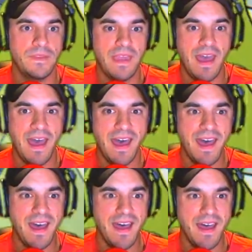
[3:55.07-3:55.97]

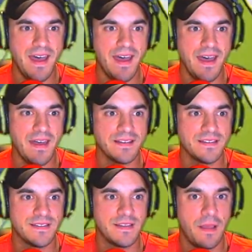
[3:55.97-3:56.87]

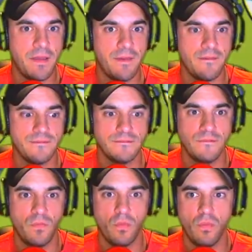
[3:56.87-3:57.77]
Yes.
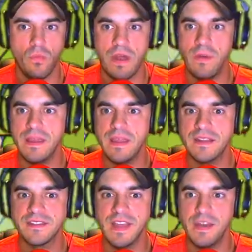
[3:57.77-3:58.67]
Why do I get
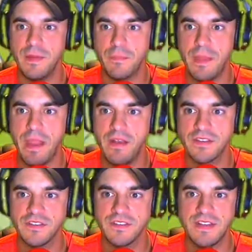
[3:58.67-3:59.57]
excited about the parries?
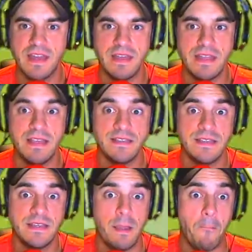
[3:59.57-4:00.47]
Because it's not an
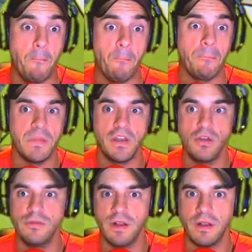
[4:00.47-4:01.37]
easy
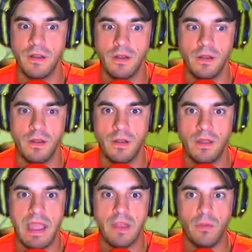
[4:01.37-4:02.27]
maneuver.
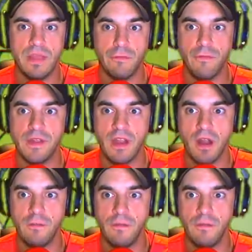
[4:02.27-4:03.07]
And we get a free card